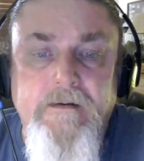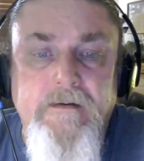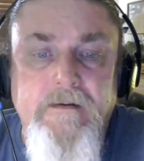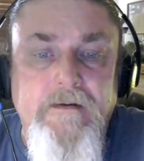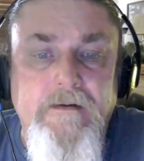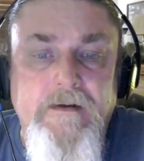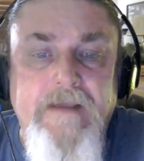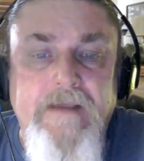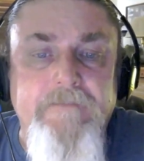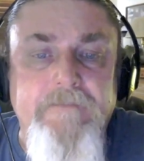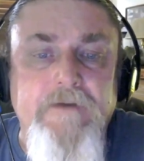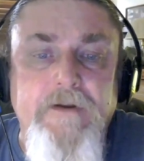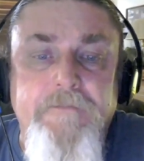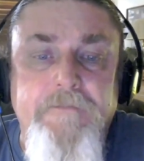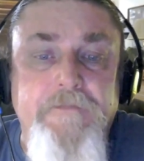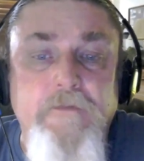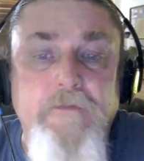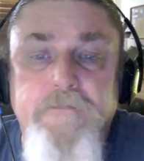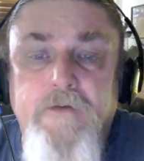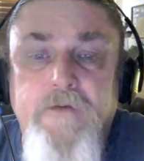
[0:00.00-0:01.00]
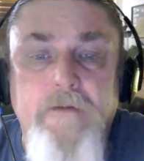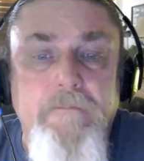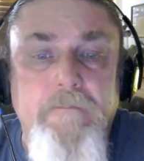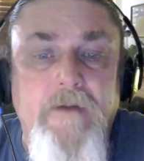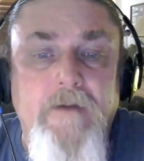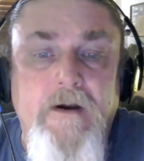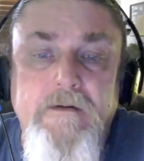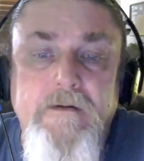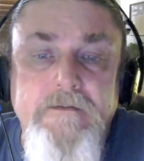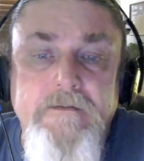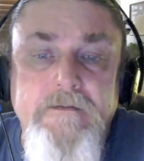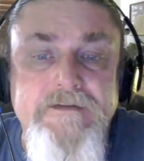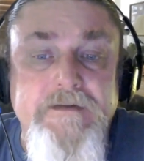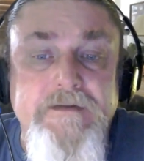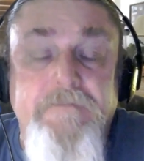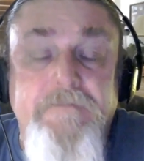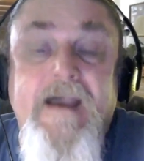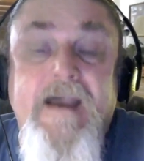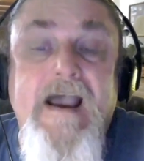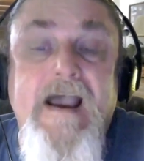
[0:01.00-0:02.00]
Given the few foot bones, the
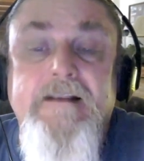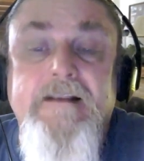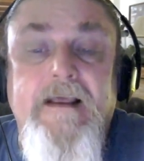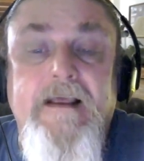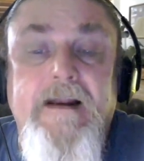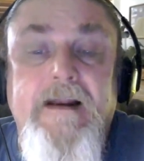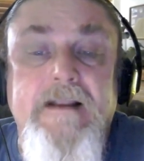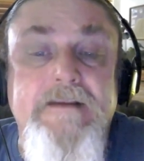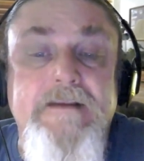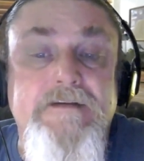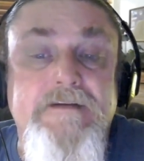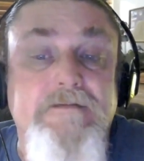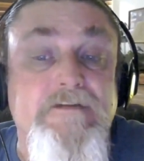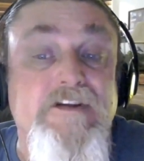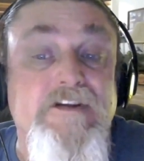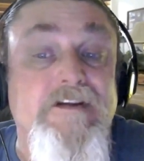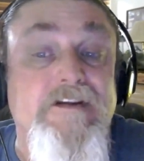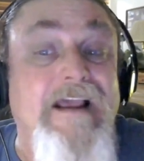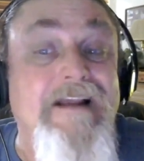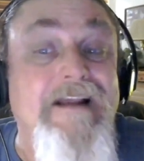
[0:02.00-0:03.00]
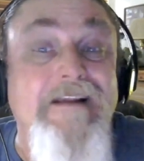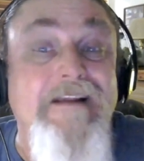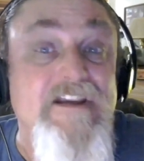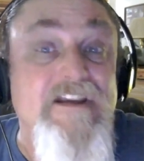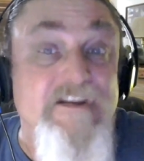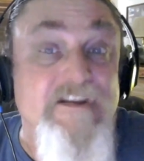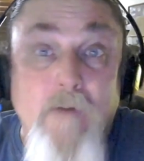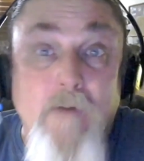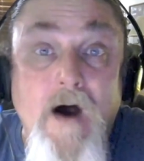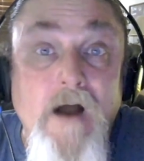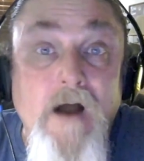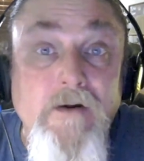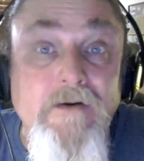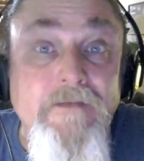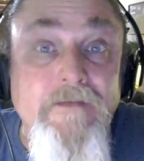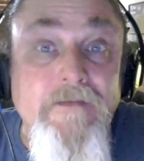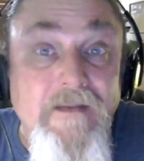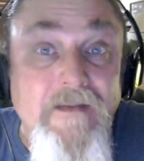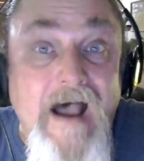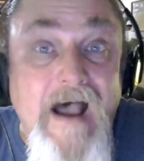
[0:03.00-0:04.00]
fact that it's slightly smaller
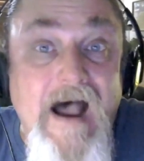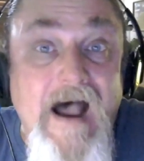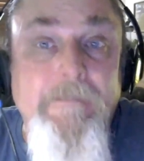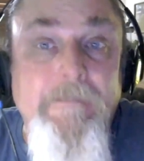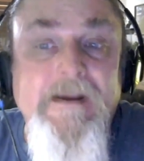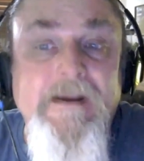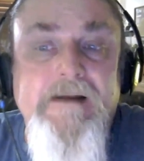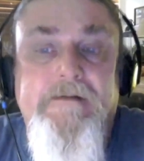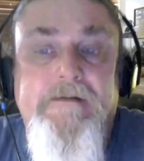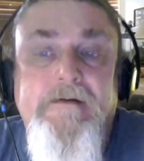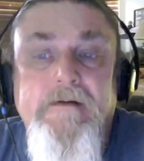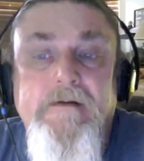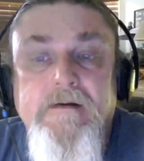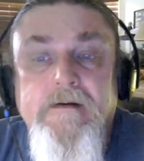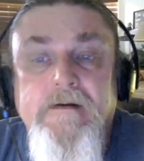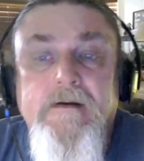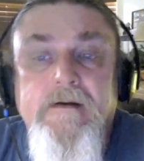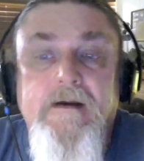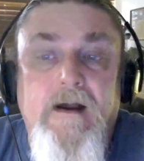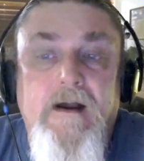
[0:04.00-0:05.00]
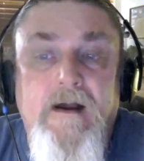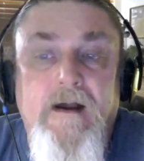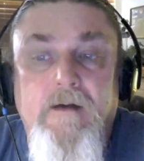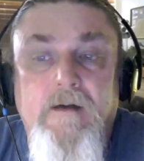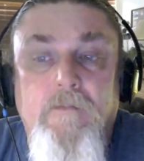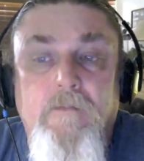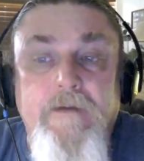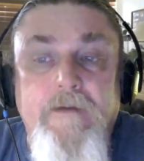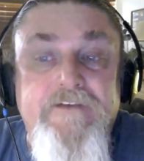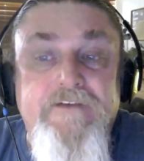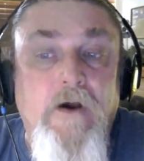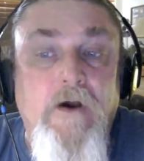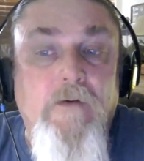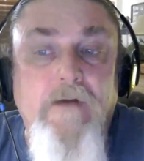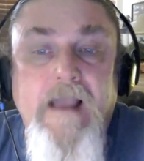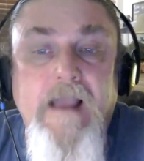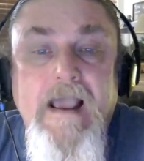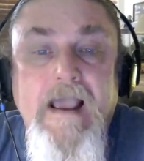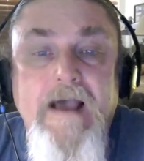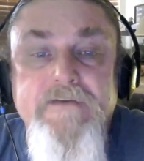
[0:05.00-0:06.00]
than the hobbit, uh, we
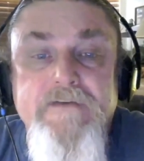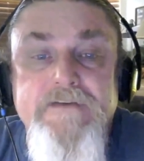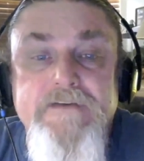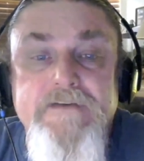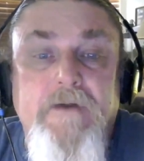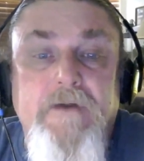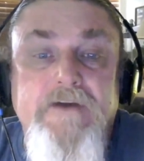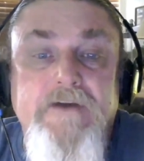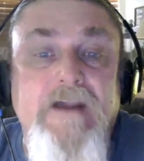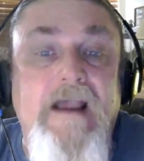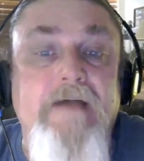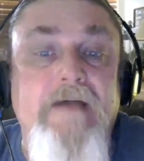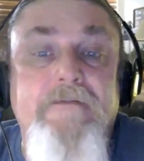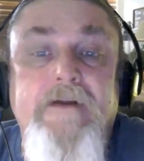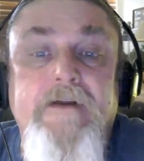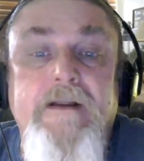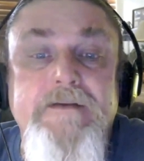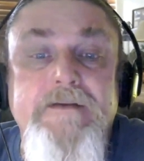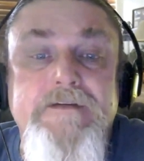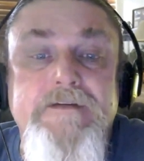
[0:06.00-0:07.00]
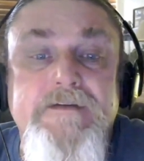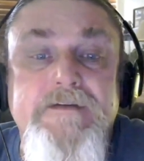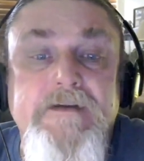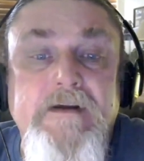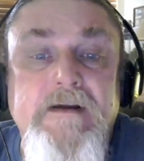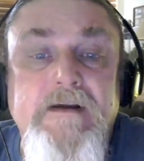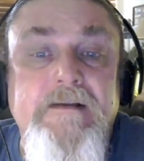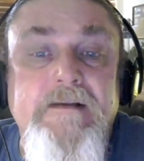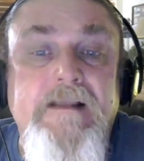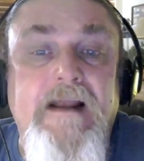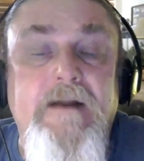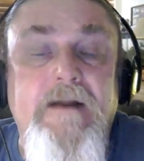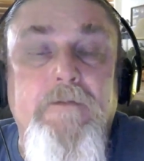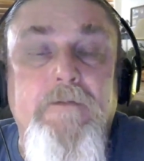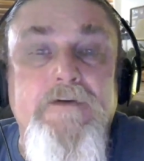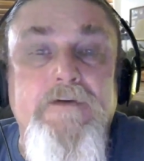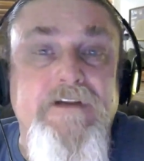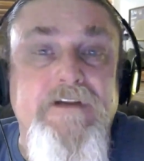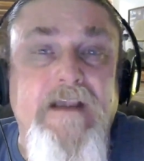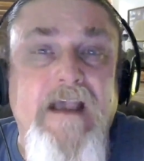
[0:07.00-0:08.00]
don't have as much evidence that it
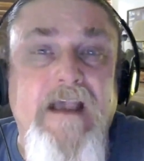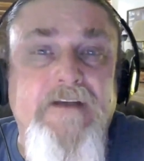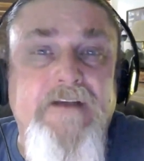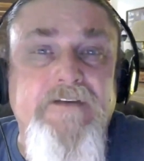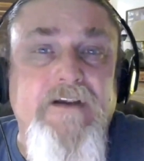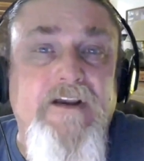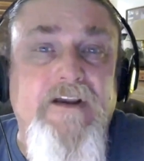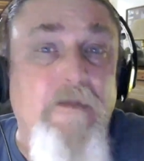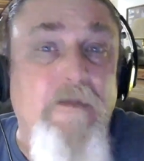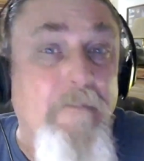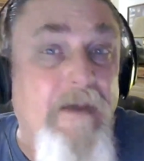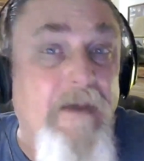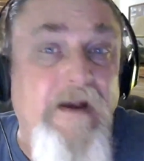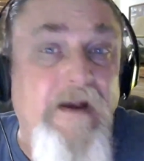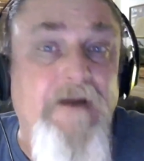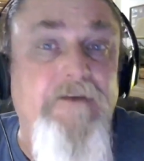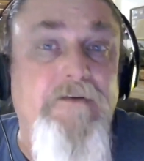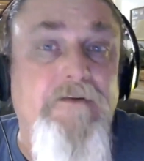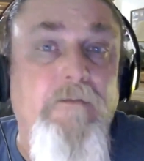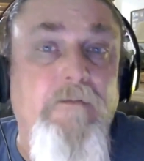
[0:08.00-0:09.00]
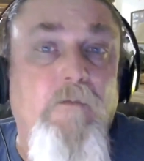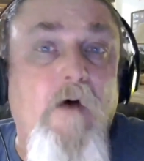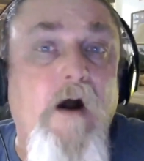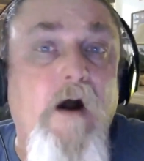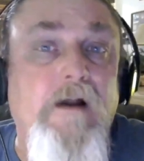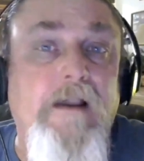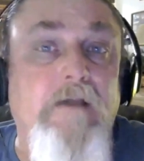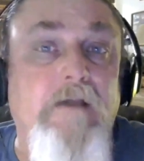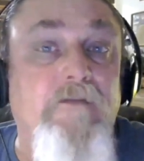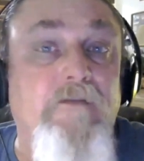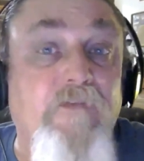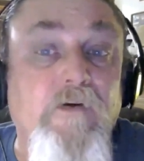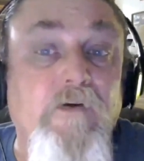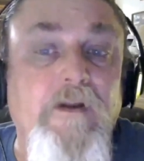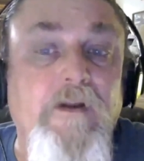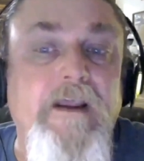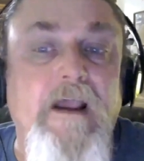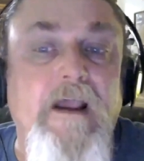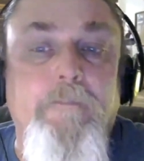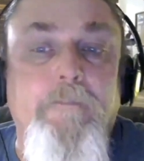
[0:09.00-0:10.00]
was actually committed to walking
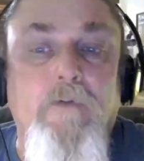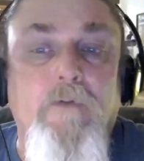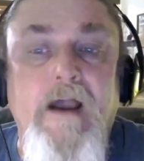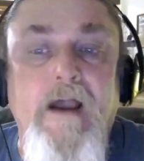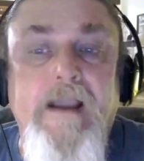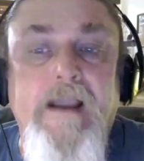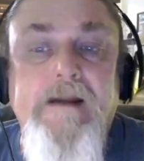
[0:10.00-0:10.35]
fully upright